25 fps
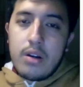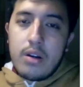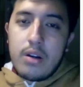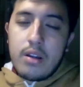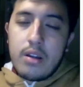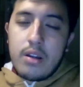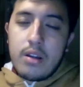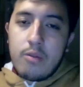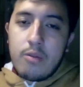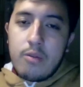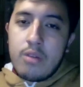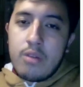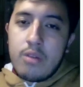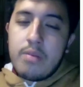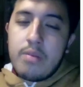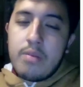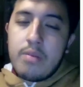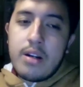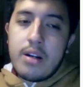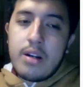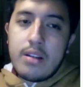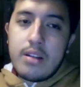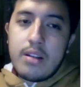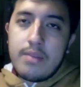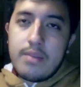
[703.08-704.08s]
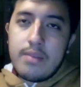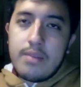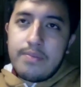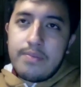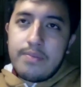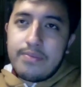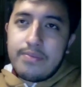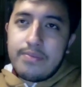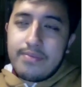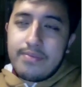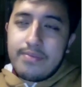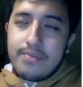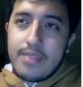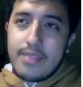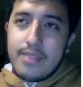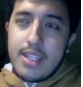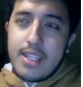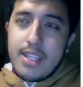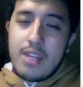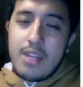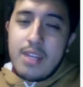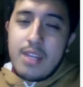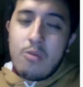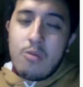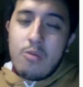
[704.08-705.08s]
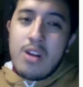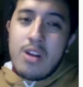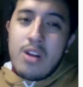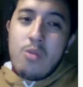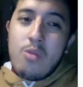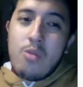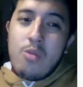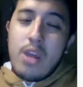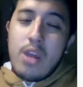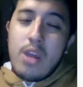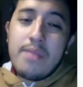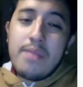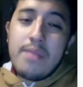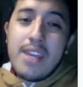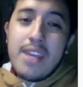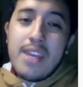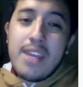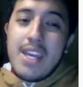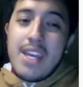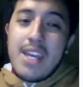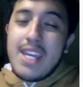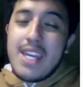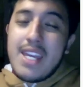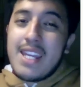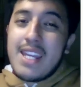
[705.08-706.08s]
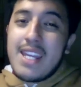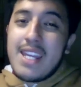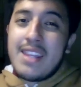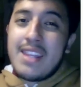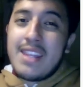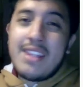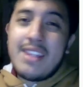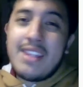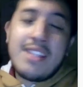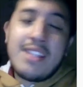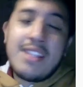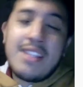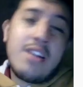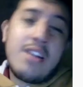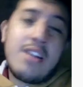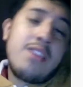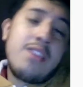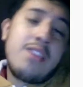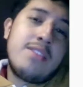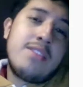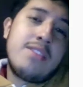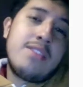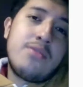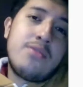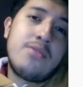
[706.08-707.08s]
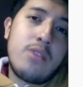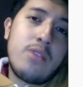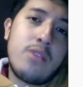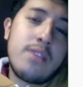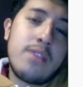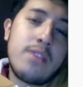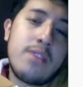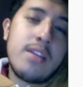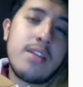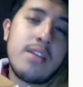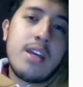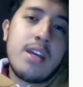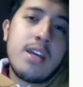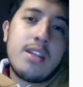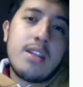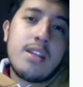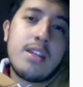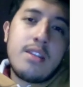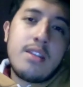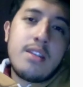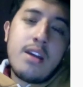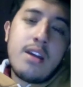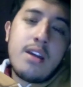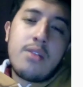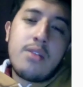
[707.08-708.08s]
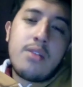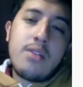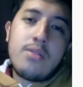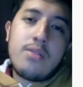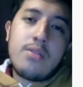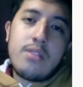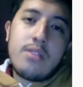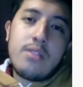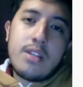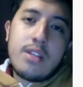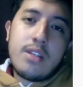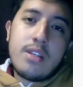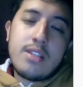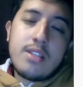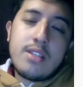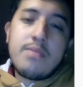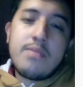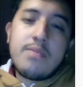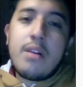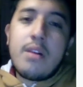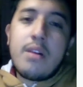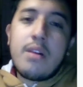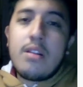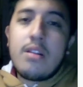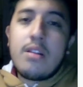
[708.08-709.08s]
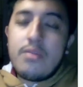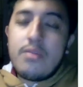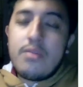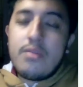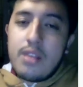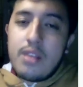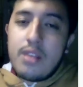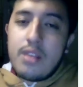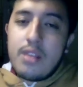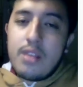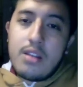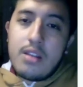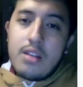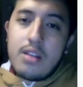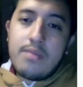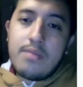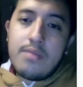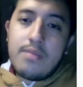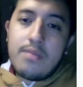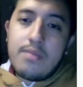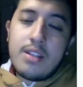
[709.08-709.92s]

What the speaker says: in one part, in one way, in the narrative way, the author it's part of the idea.